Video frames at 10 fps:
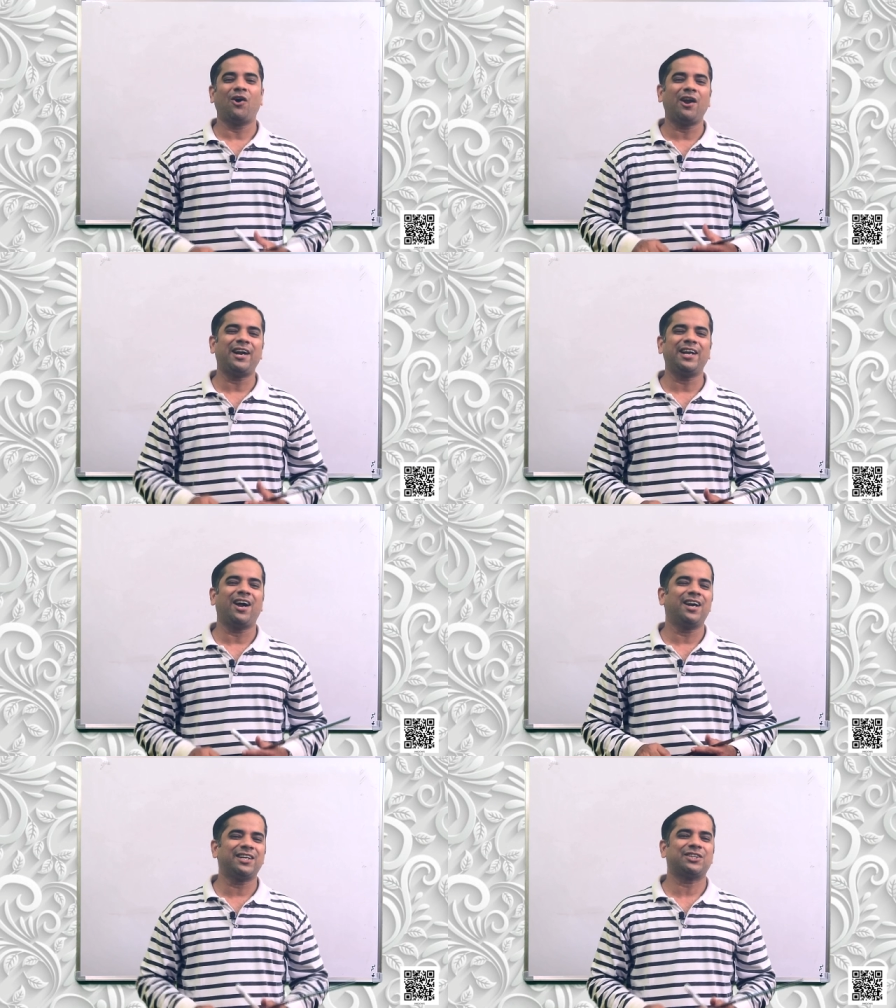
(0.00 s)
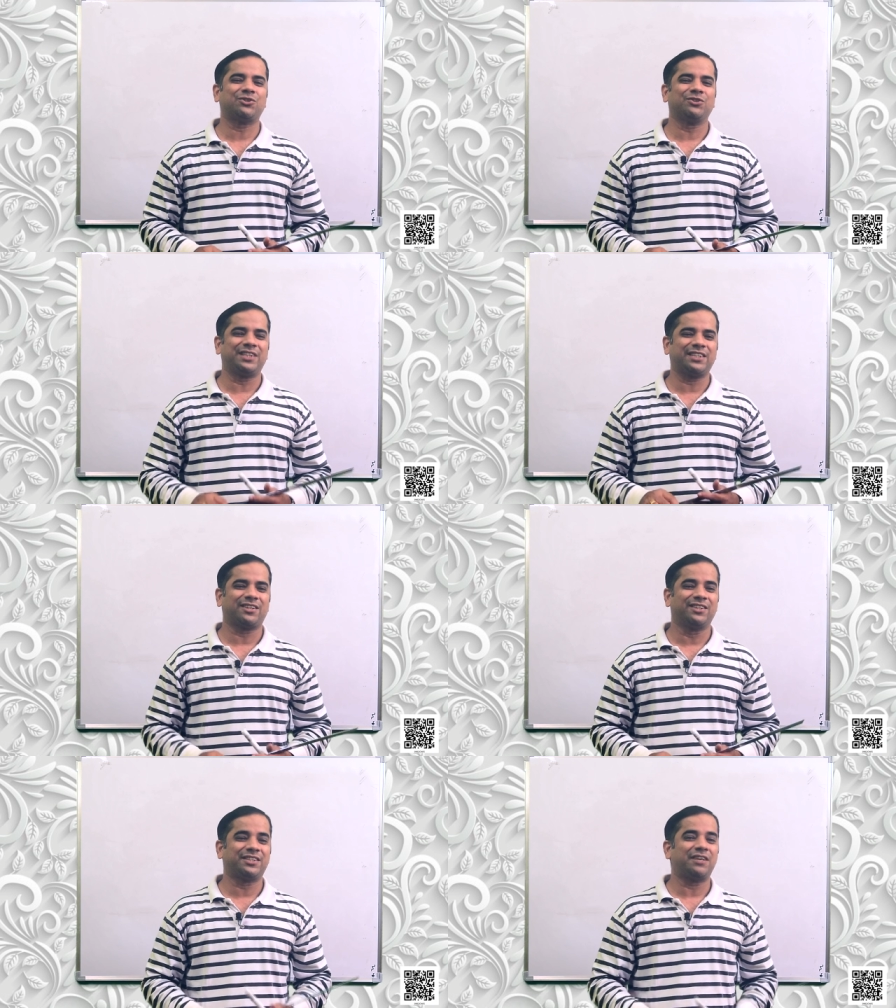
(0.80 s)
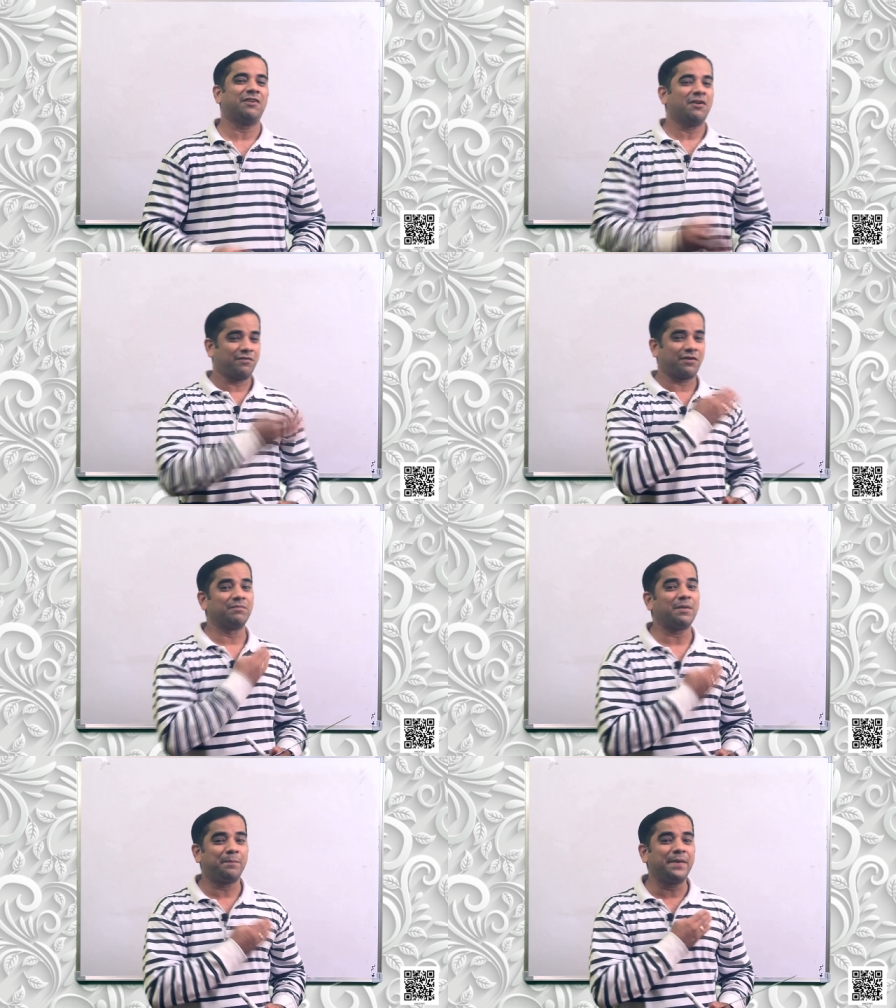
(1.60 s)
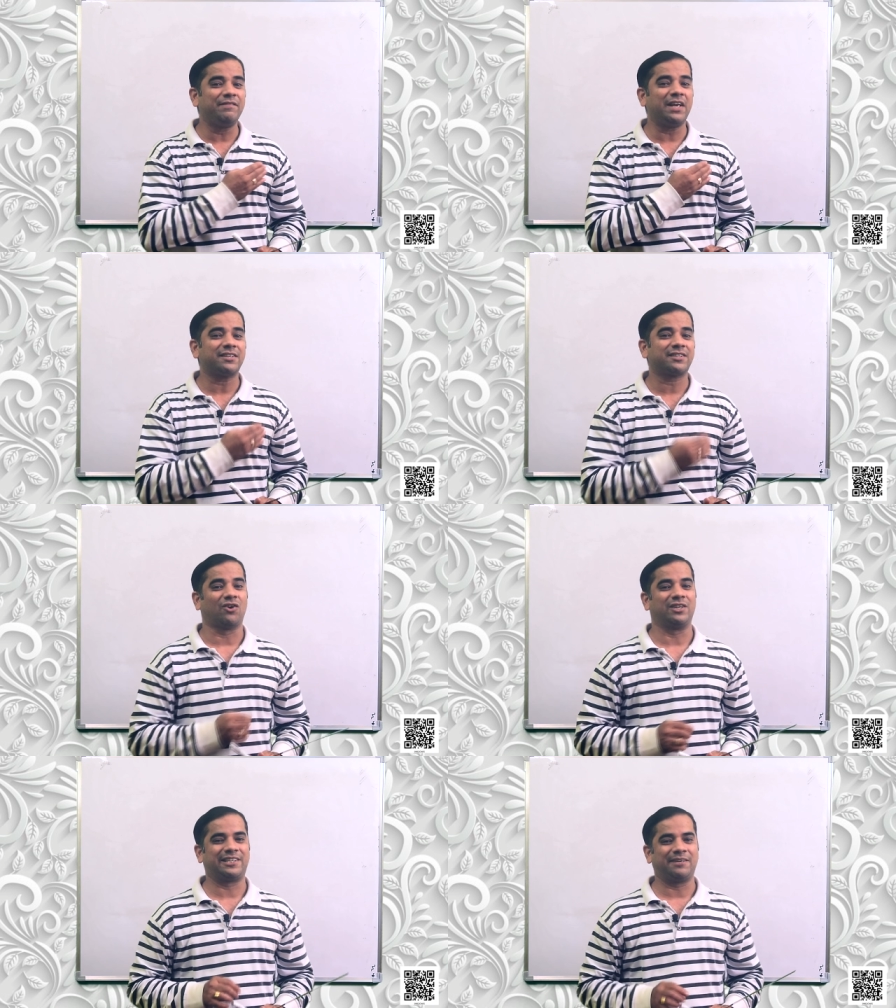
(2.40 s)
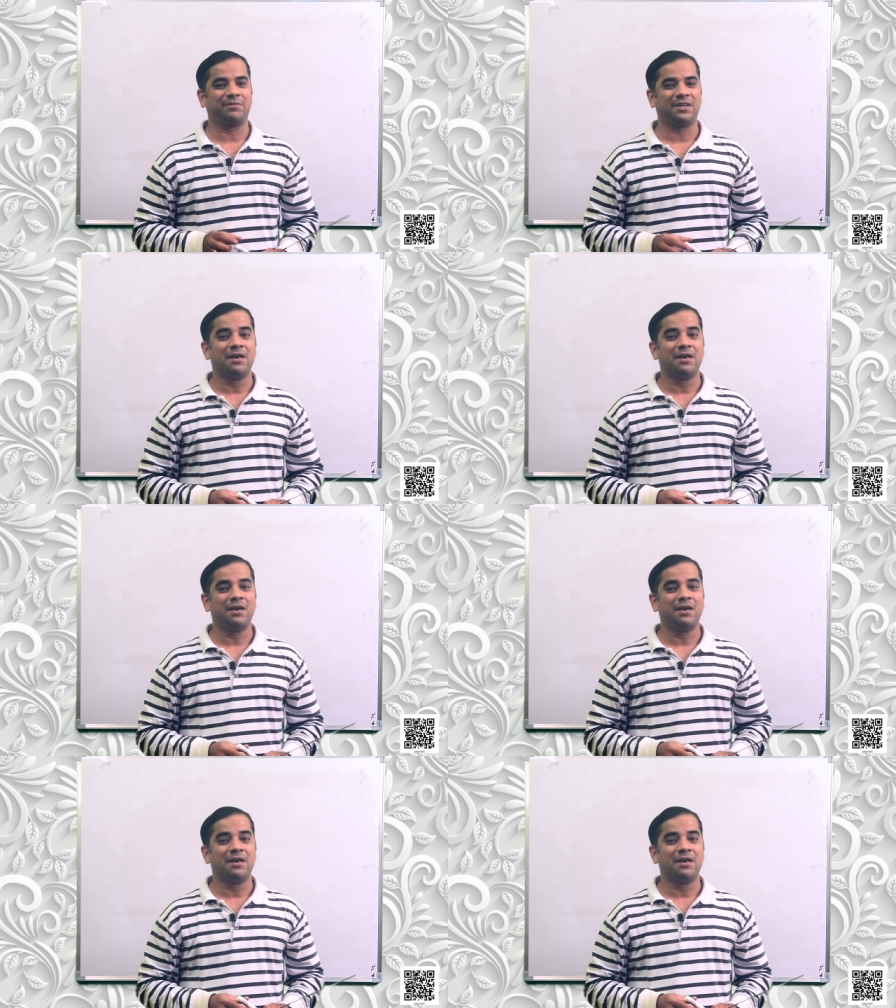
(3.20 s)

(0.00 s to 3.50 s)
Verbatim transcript: already understood this concept from the previous concept.